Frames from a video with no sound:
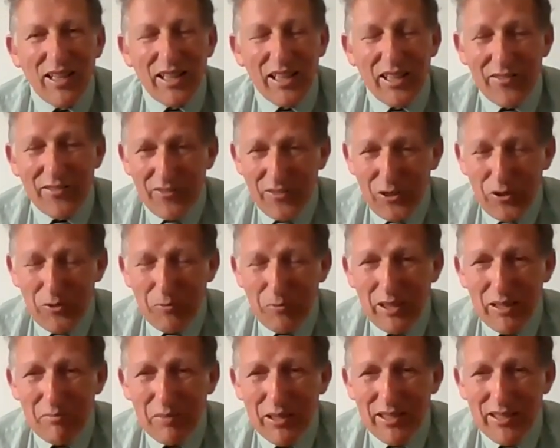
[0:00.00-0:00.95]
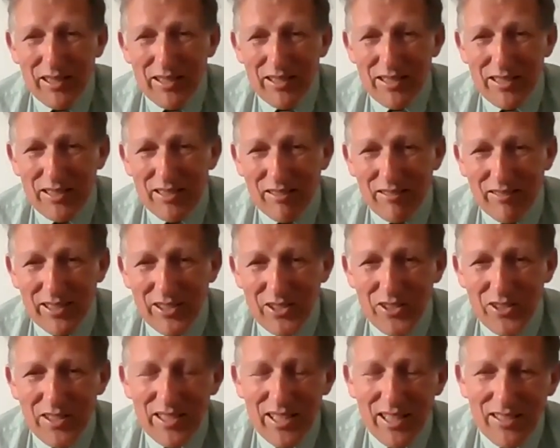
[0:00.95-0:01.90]
And if you've been a bit
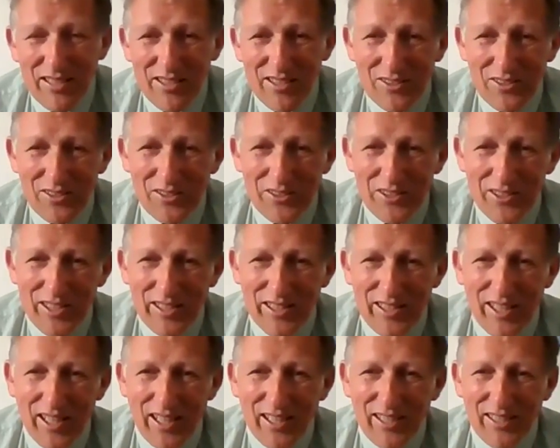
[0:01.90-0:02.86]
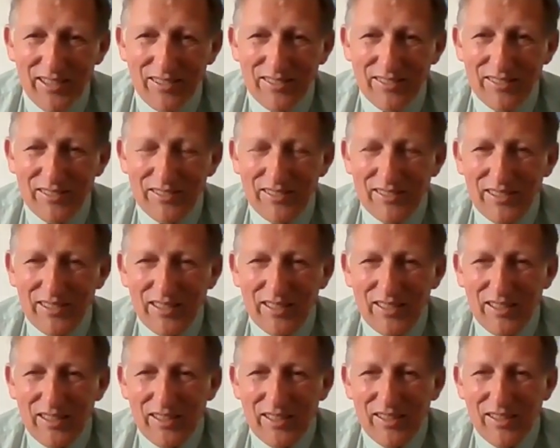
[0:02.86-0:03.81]
discouraged, just ask the Lord today
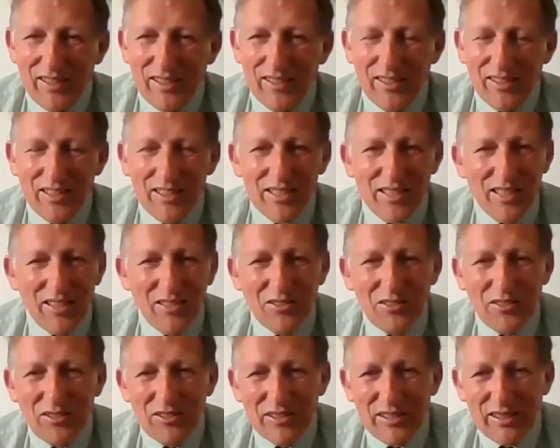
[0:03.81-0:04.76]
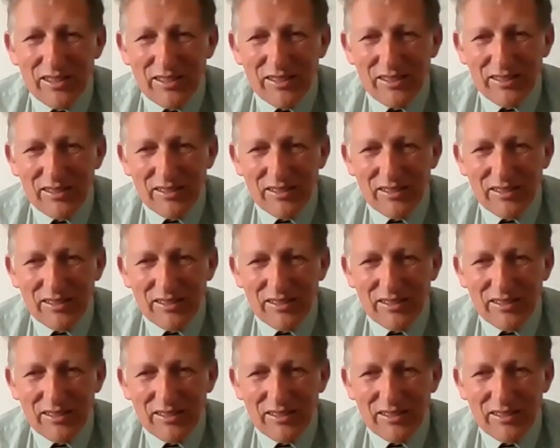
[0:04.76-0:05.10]
and say, Lord,